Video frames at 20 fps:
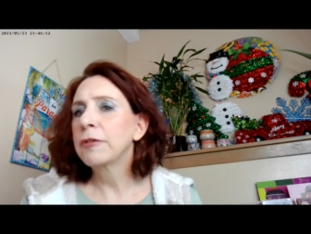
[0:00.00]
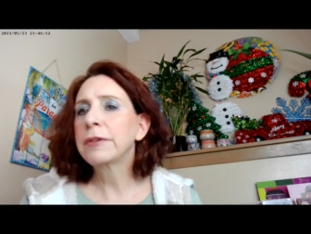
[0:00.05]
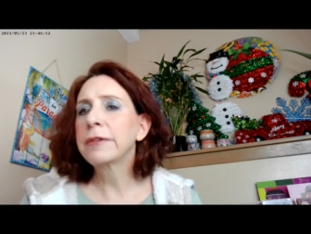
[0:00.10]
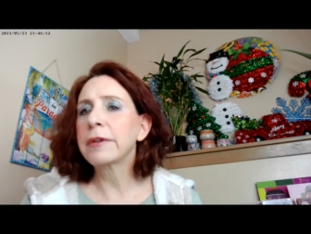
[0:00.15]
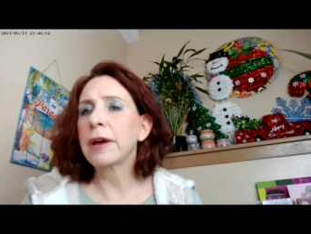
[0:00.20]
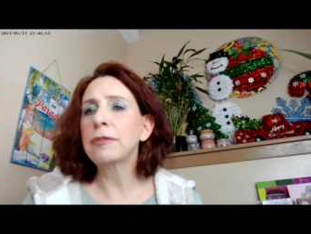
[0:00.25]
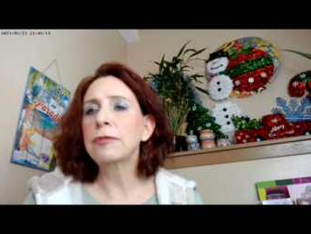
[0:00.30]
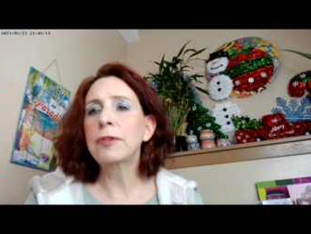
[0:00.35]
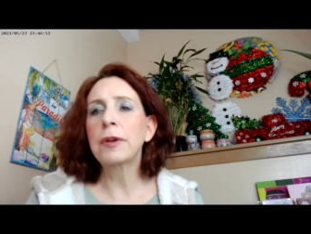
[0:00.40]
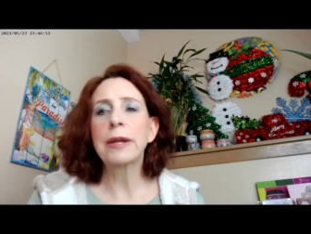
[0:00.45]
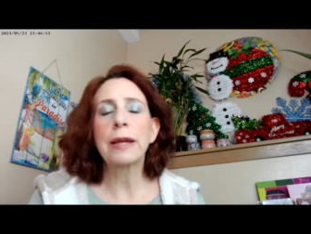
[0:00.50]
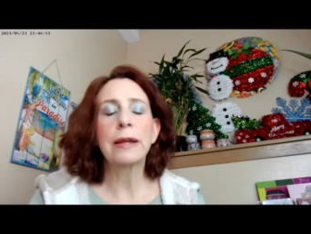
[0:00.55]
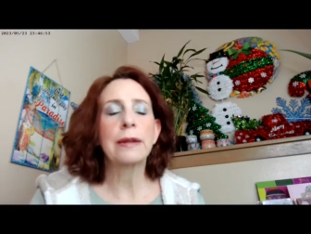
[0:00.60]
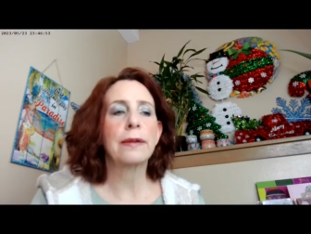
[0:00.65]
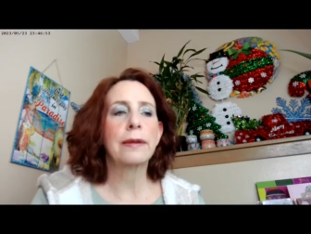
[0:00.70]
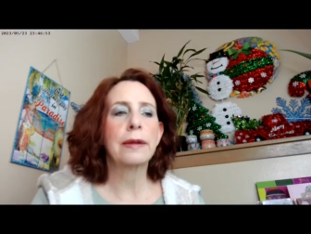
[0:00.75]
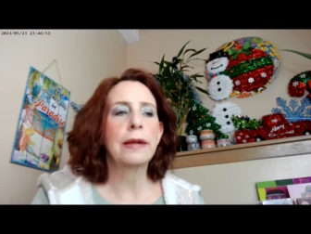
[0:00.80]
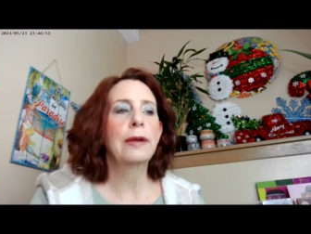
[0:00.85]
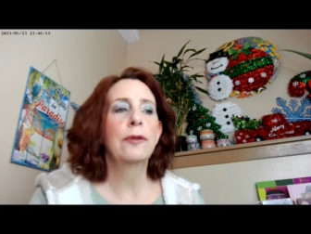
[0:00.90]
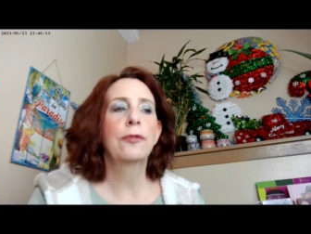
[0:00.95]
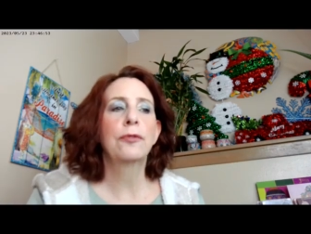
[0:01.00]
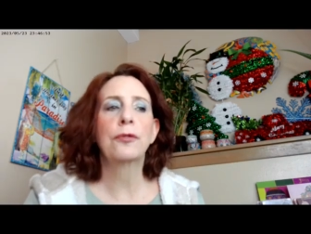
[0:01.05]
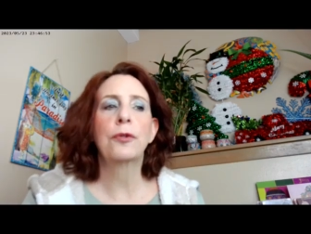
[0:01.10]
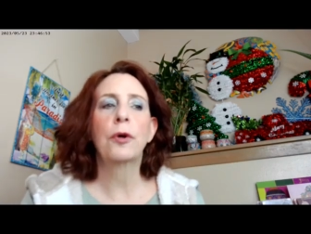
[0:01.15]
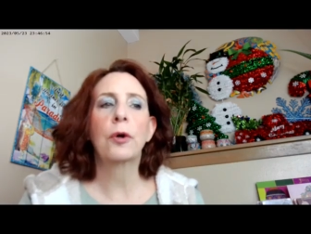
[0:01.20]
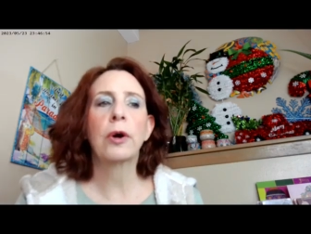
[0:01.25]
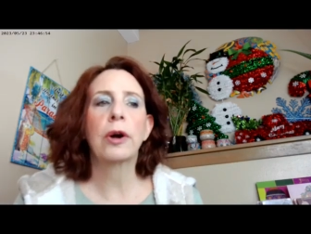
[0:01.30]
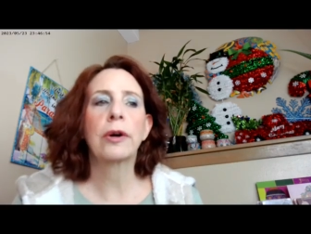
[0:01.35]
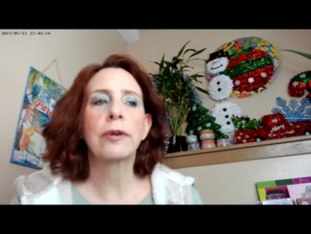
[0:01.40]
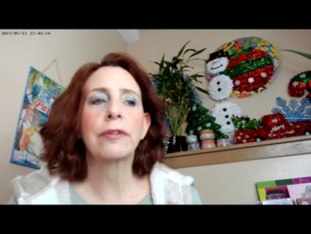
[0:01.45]
definitely
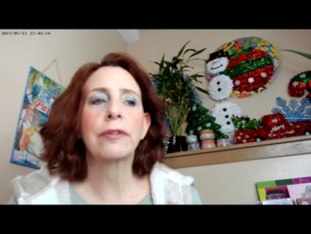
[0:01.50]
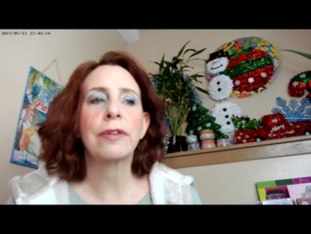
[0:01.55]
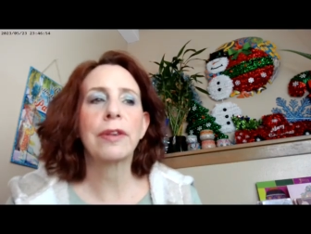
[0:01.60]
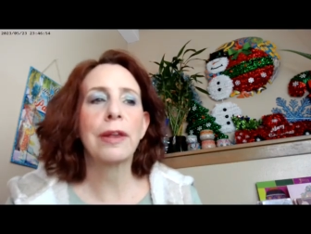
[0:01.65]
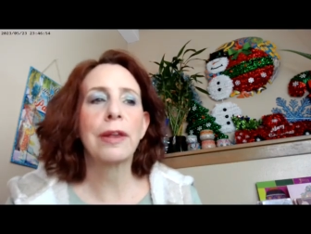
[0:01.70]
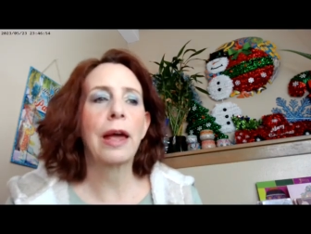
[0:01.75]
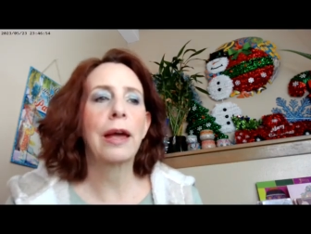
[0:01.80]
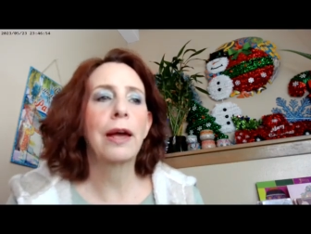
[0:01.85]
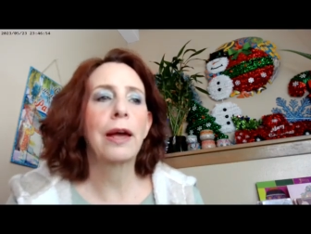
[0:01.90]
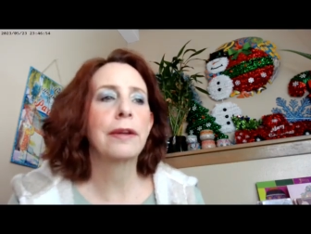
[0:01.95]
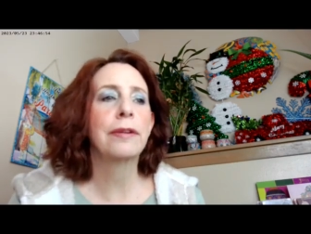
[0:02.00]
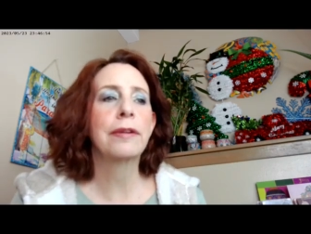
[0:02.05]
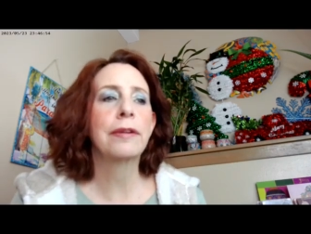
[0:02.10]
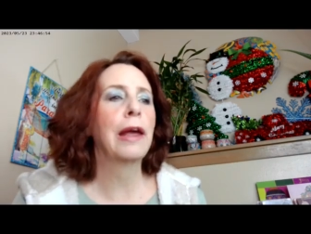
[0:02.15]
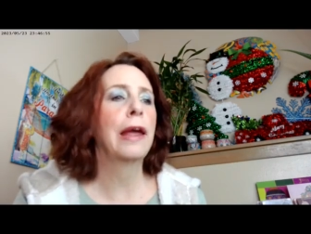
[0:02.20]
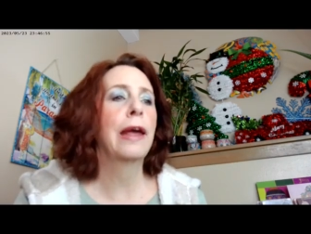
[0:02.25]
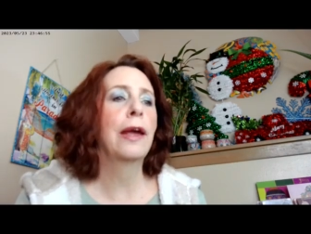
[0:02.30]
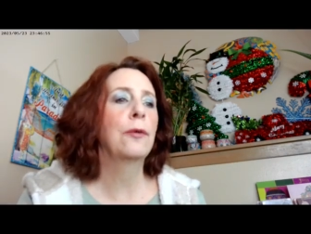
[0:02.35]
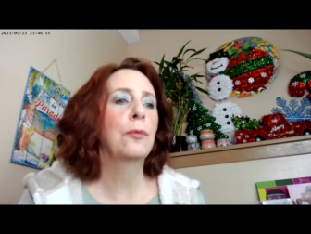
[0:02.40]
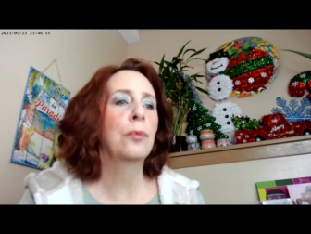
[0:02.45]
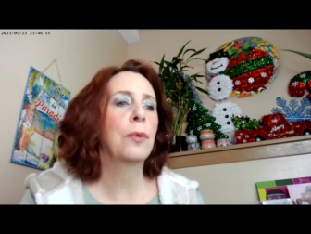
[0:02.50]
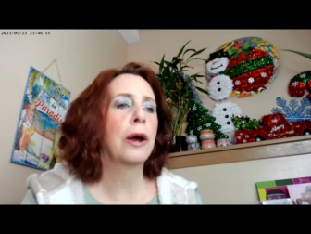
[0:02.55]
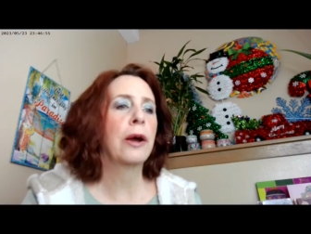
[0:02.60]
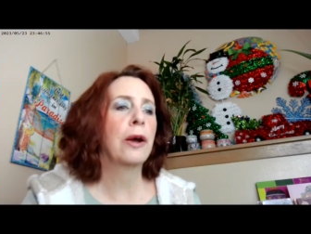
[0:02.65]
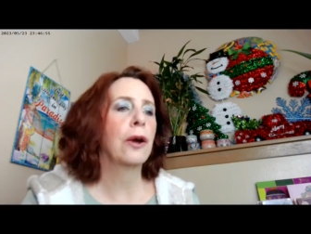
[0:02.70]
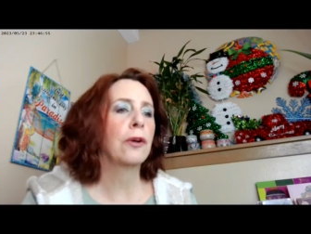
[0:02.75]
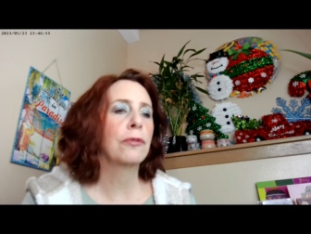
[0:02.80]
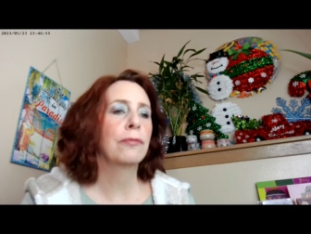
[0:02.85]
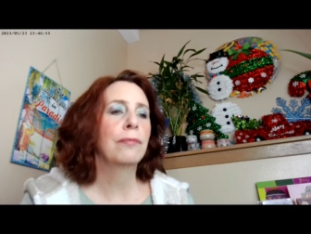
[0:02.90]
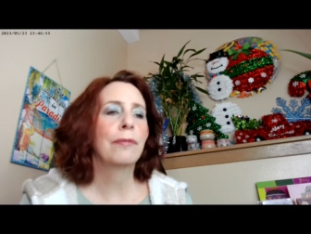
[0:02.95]
for a day
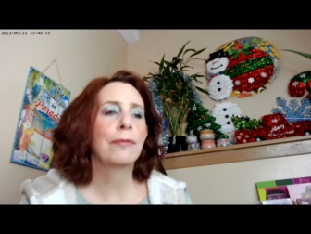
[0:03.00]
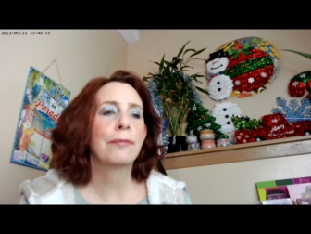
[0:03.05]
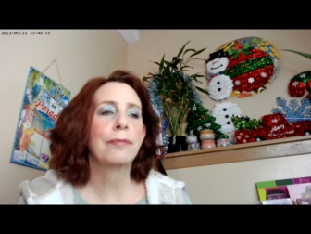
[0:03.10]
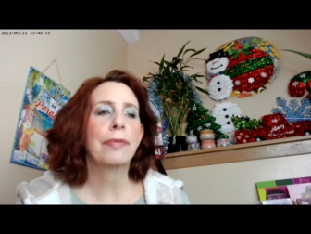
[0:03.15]
where